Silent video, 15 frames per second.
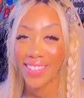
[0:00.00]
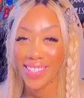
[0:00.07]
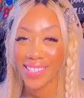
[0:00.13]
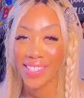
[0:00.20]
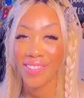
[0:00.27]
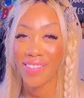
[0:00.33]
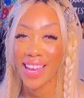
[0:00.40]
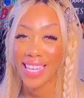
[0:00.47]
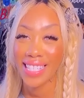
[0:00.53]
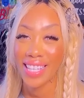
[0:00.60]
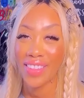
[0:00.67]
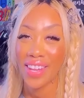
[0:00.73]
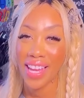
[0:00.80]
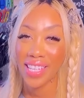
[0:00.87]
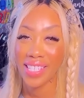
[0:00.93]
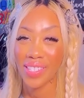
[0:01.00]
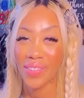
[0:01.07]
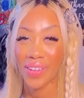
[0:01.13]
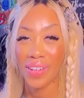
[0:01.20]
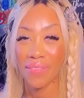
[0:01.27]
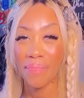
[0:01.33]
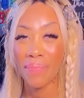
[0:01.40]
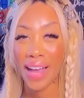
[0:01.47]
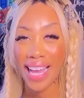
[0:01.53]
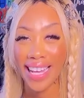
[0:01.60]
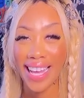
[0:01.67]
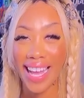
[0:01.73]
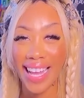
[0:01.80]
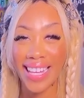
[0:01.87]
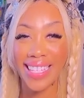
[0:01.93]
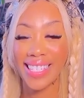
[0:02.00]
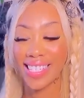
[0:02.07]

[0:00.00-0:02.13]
see you guys in the next one. Bye, guys.